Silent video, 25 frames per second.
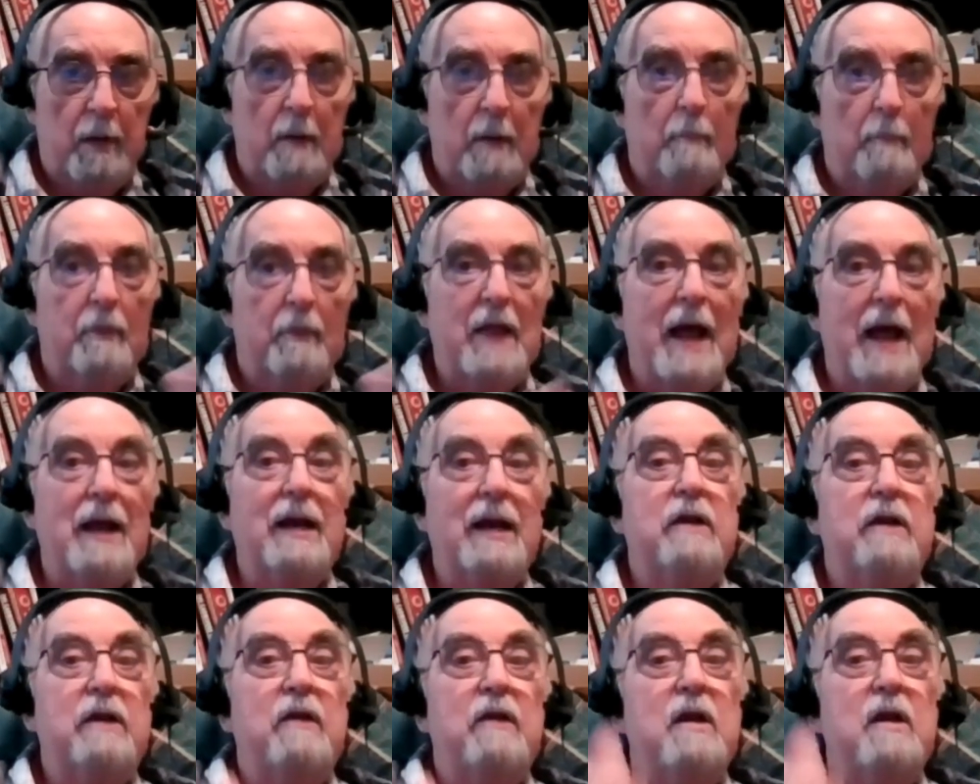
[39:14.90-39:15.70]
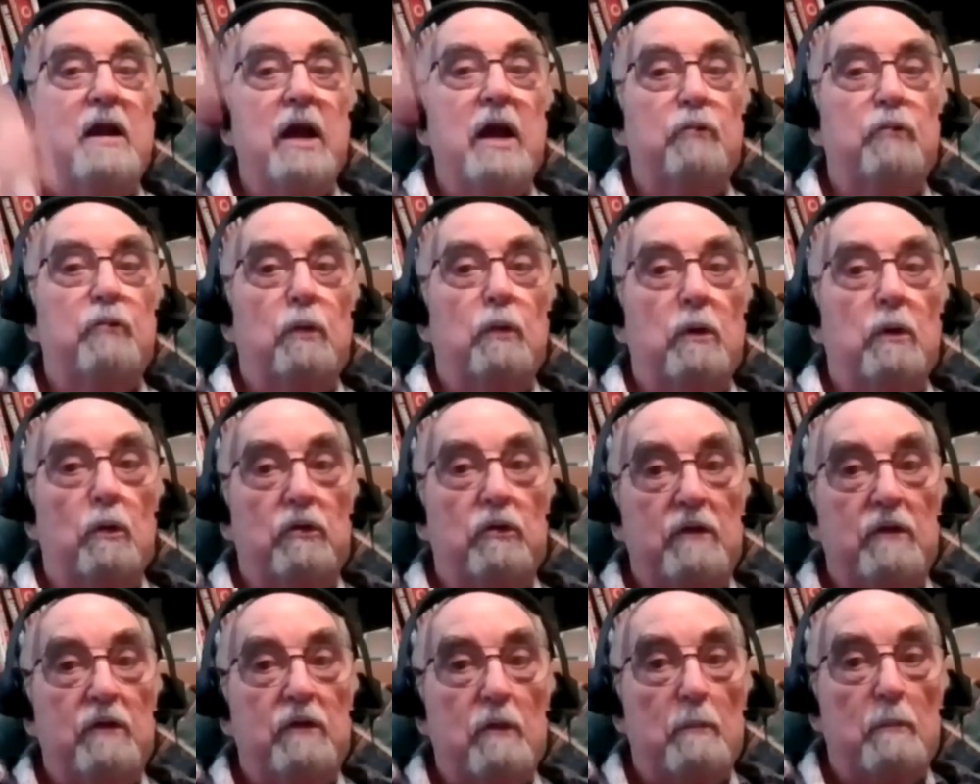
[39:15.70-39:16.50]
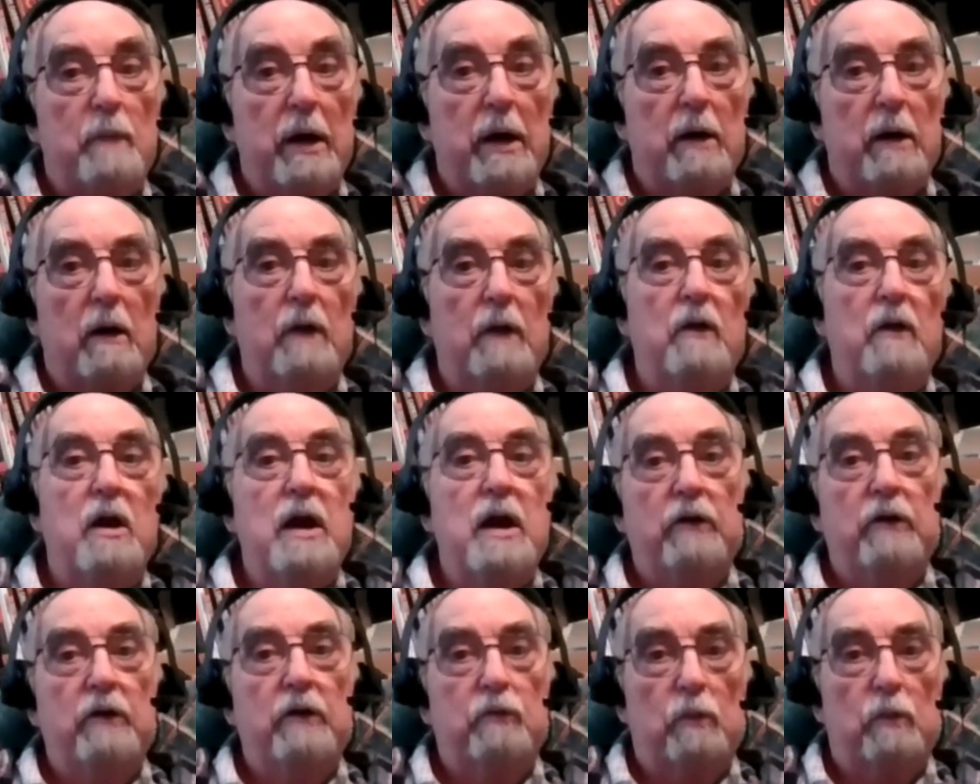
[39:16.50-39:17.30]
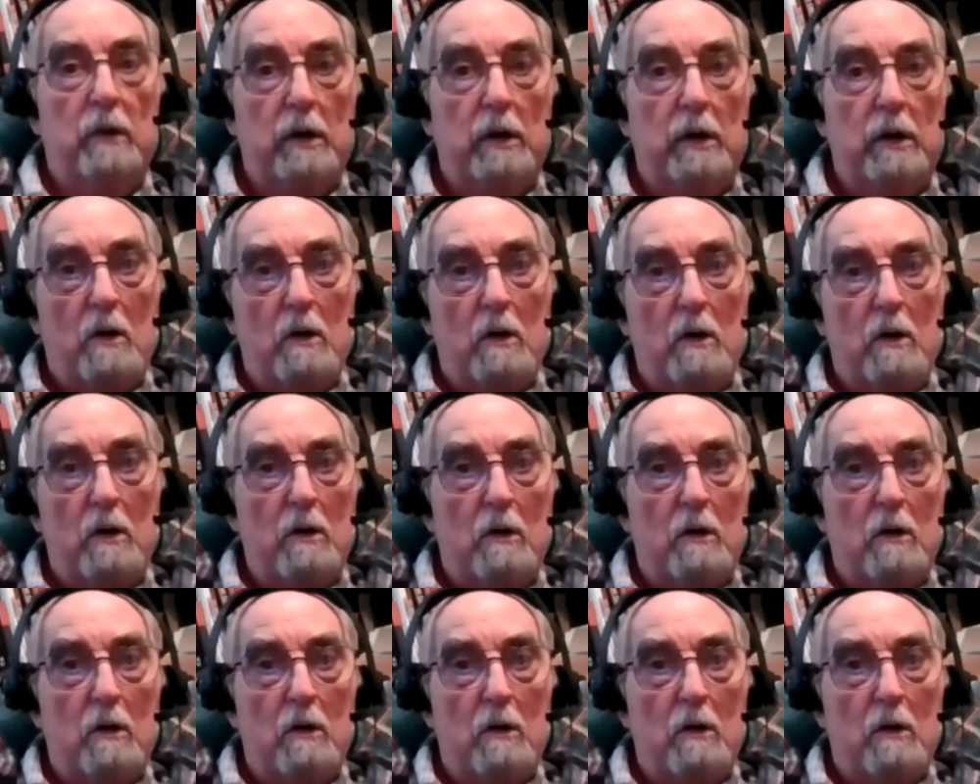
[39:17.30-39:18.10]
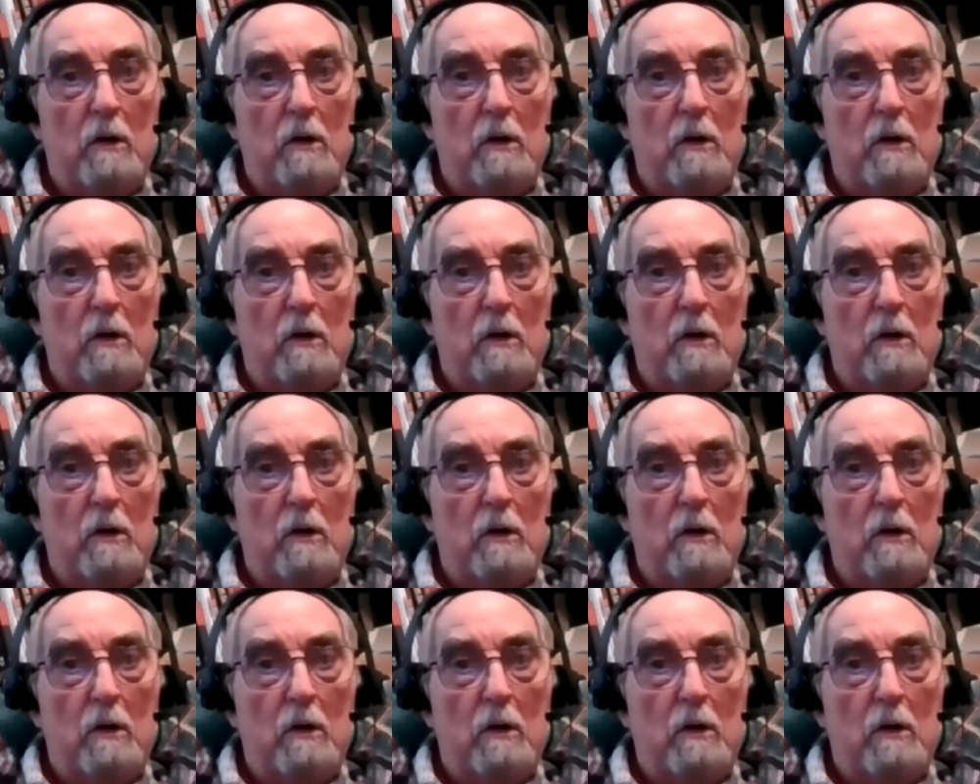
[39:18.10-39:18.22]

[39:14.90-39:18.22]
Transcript: That led to the next one that was even better, and the next one, and on and on.